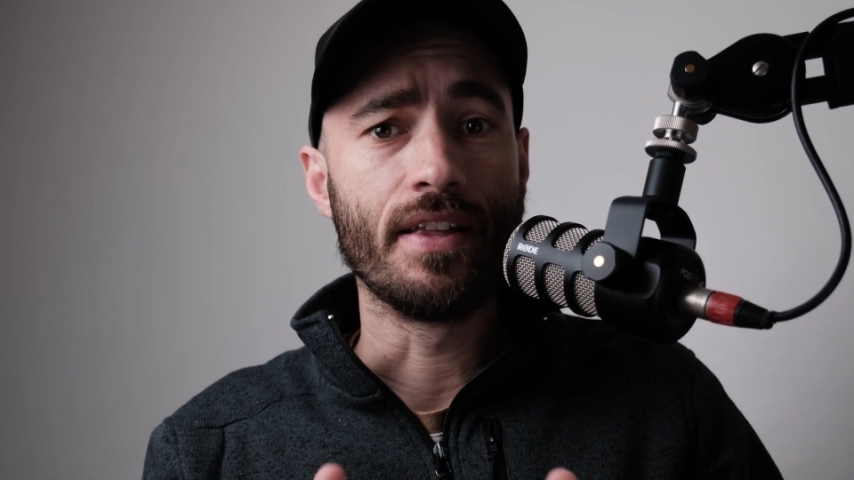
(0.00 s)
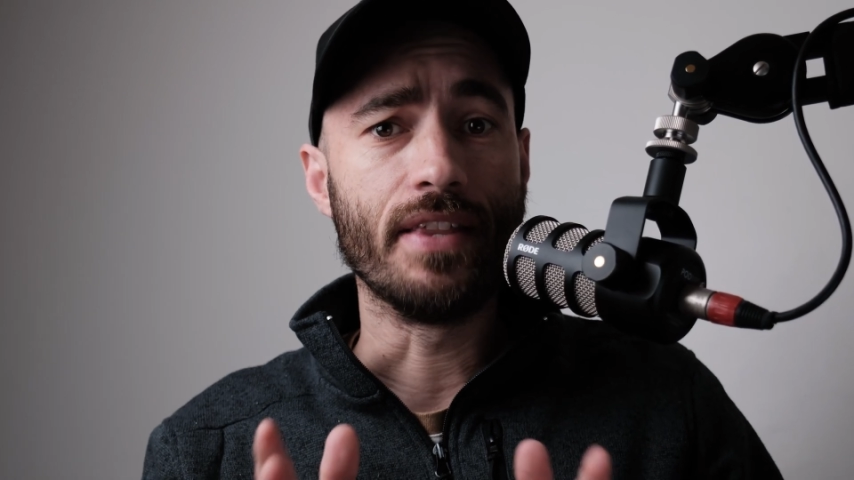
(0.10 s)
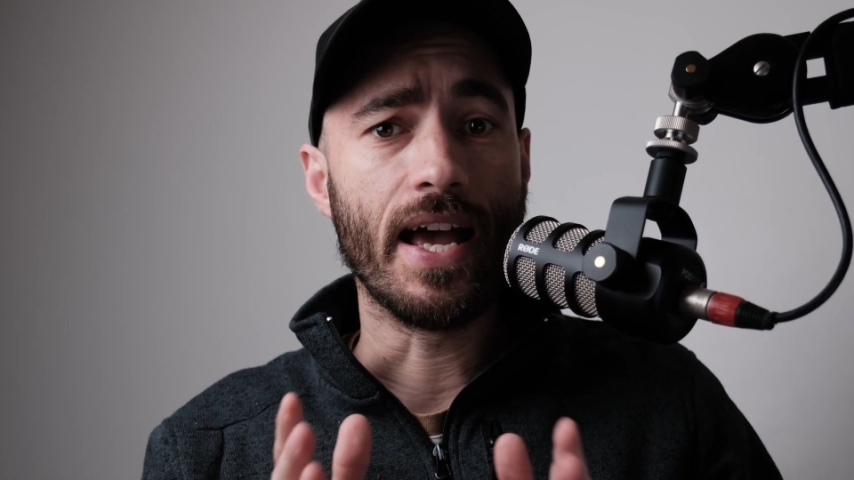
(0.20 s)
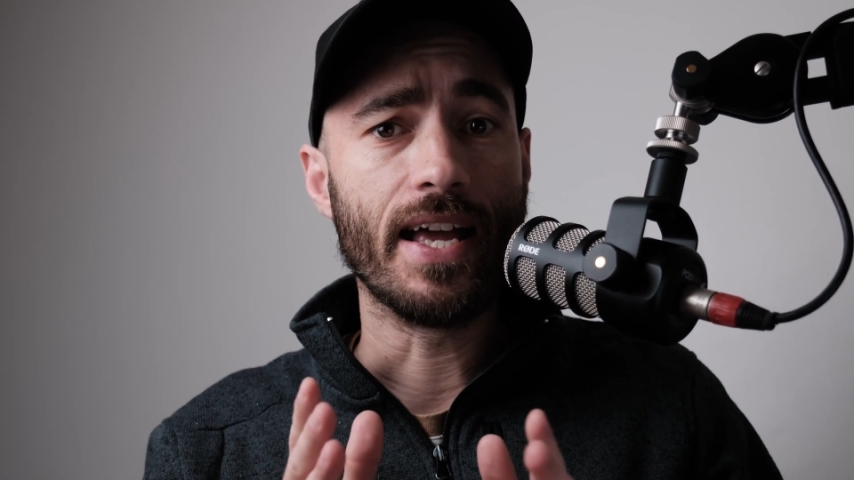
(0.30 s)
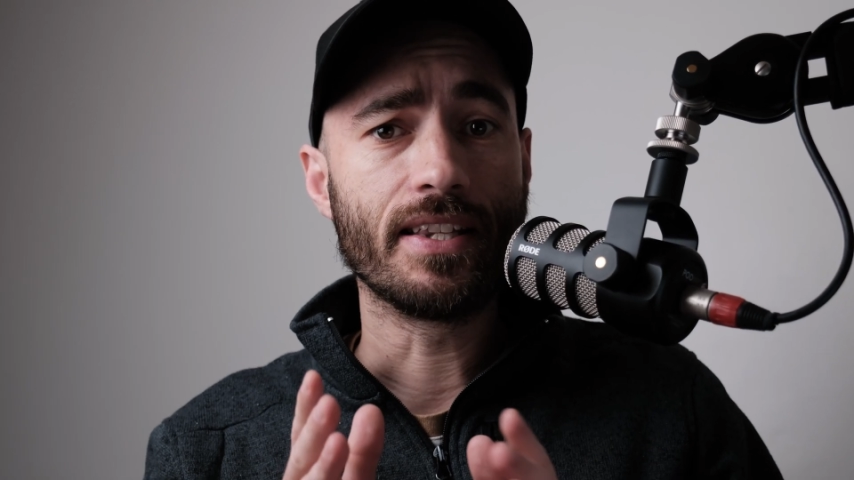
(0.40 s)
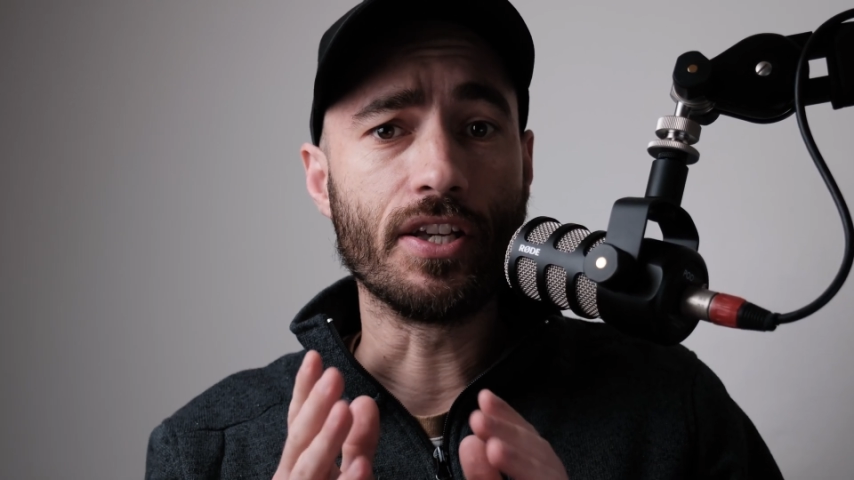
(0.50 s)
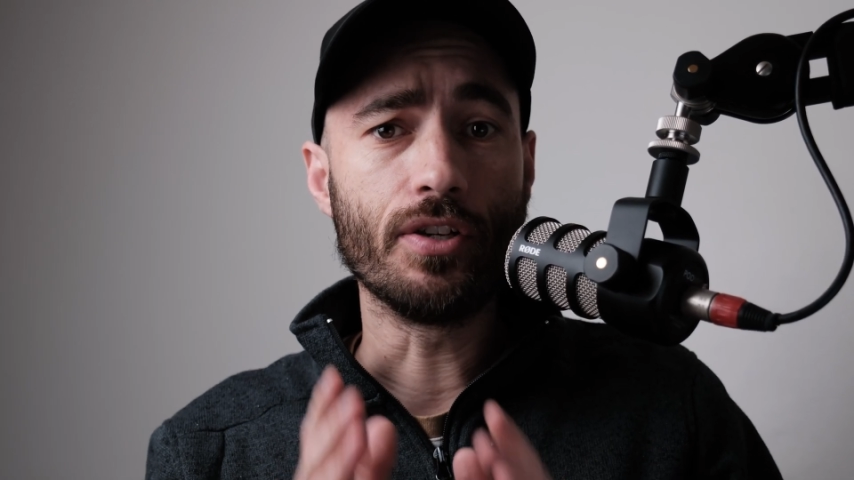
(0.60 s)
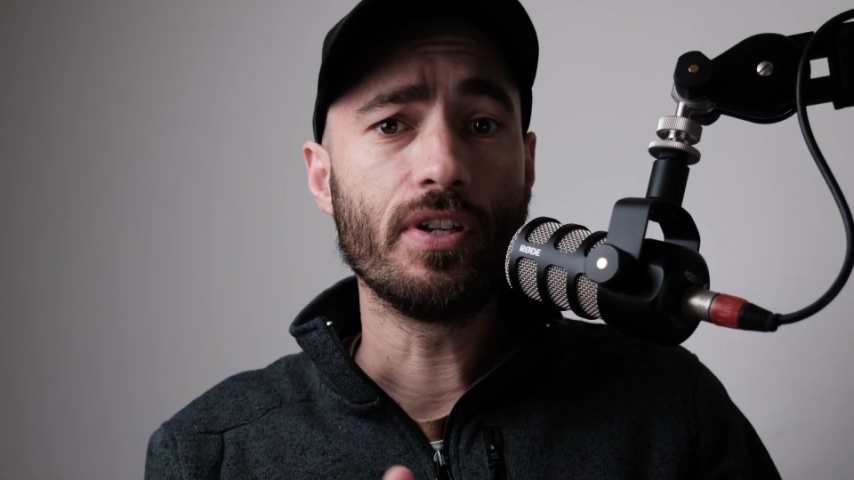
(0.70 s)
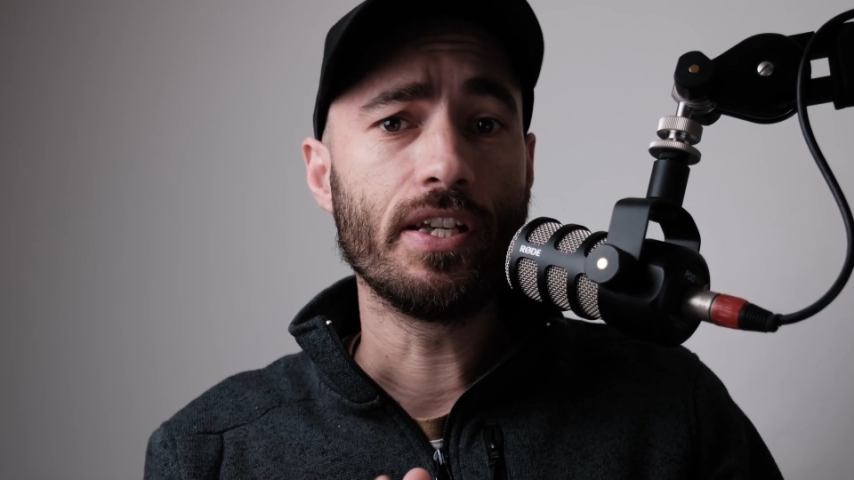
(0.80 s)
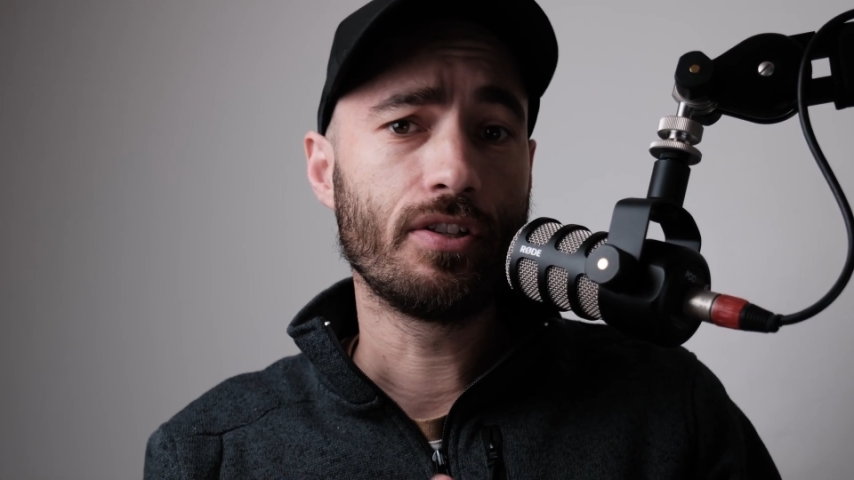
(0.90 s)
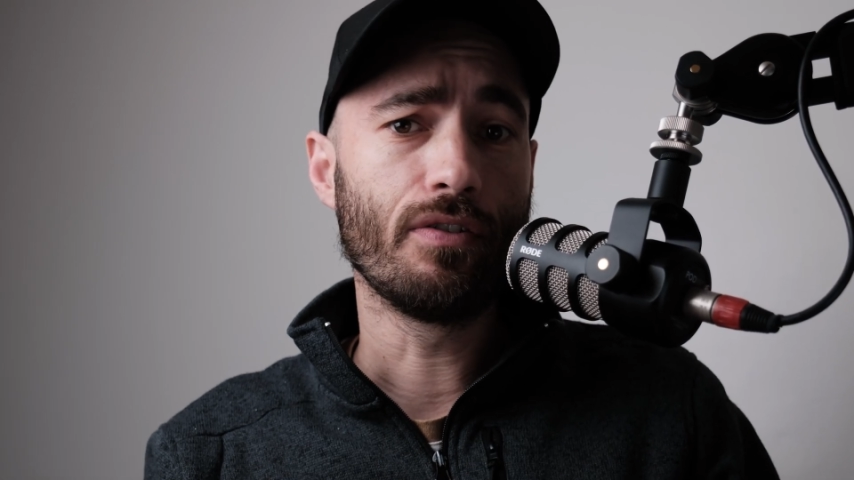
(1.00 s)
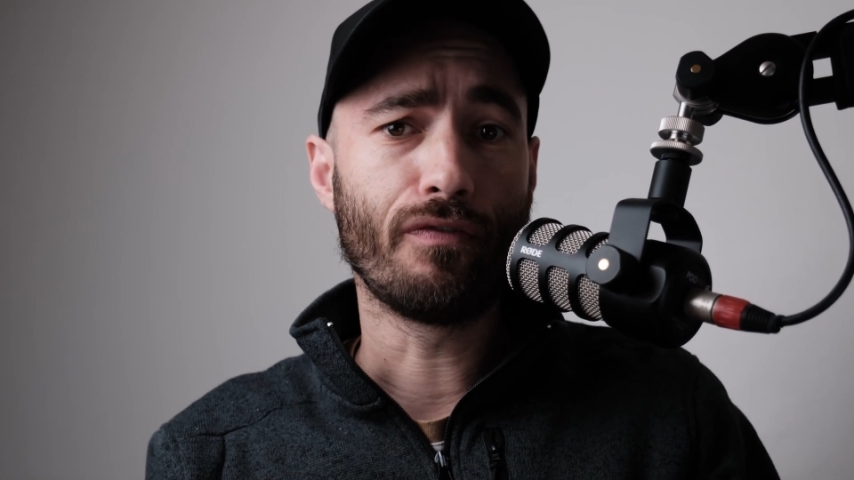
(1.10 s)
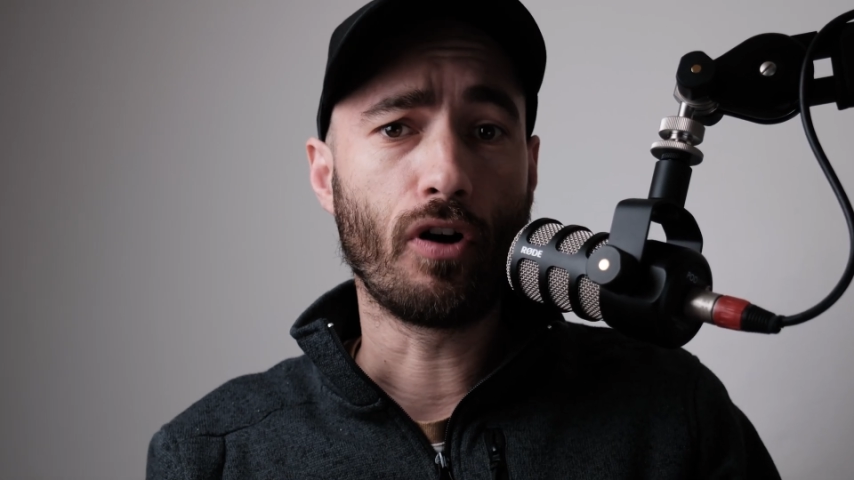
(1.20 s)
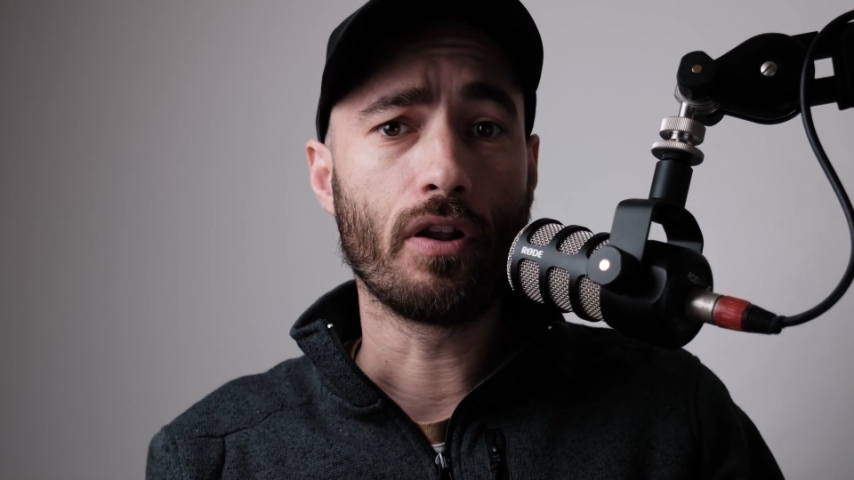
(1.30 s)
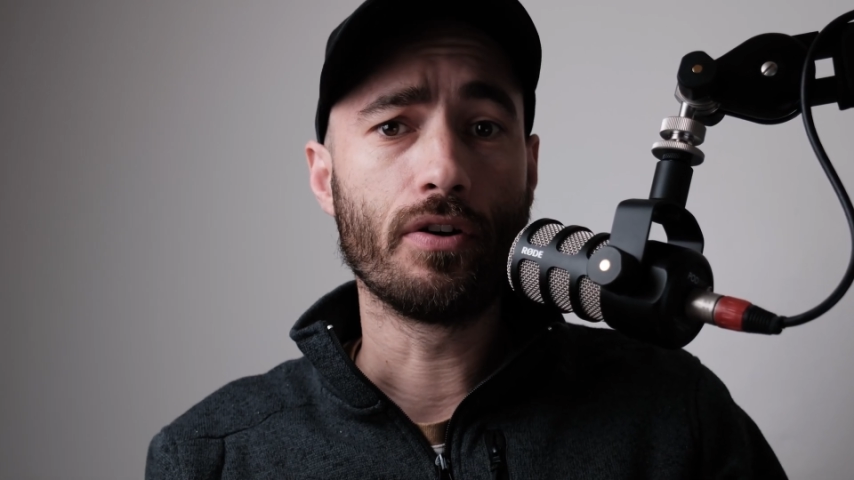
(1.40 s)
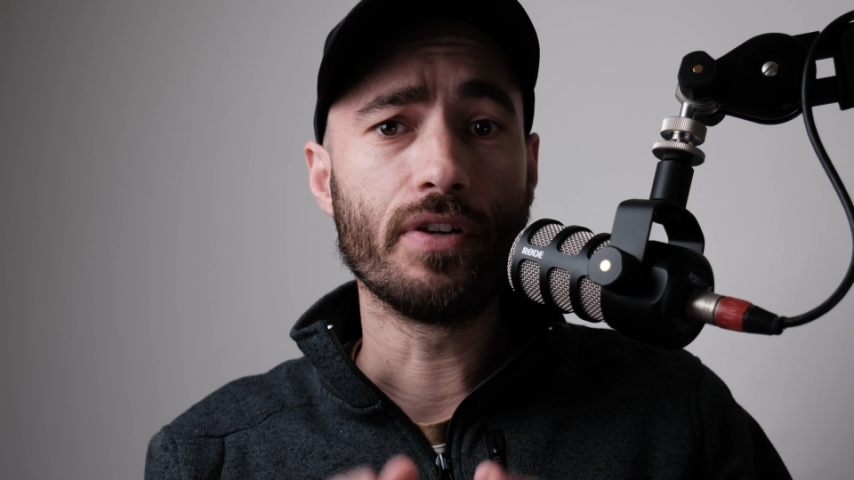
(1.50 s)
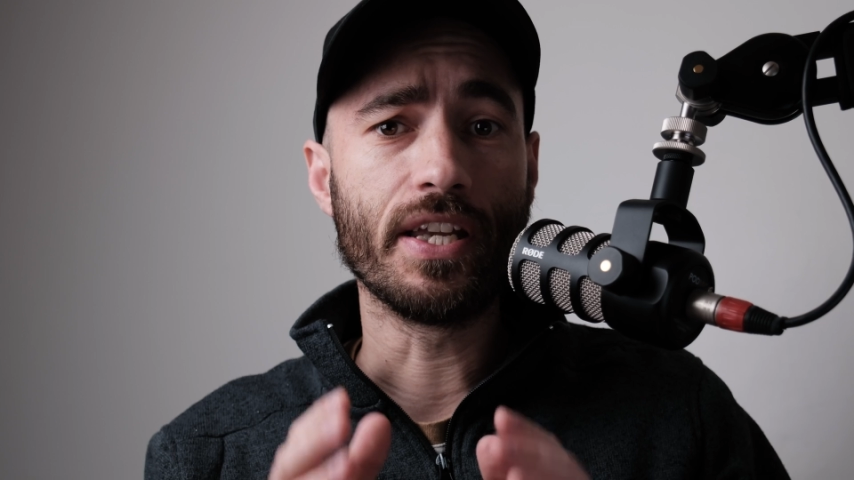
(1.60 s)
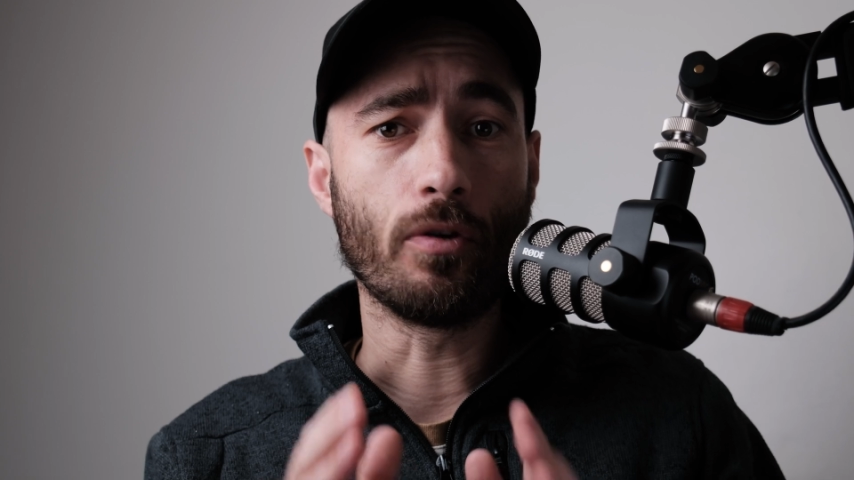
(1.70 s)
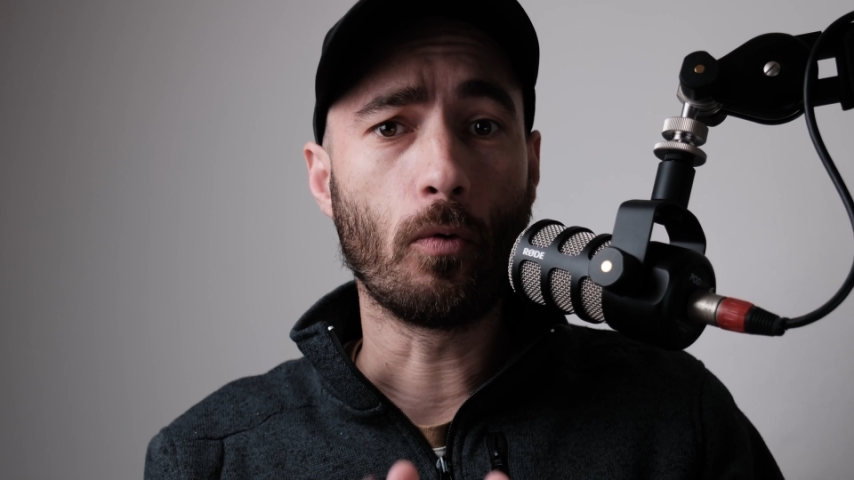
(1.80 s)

that you need to follow in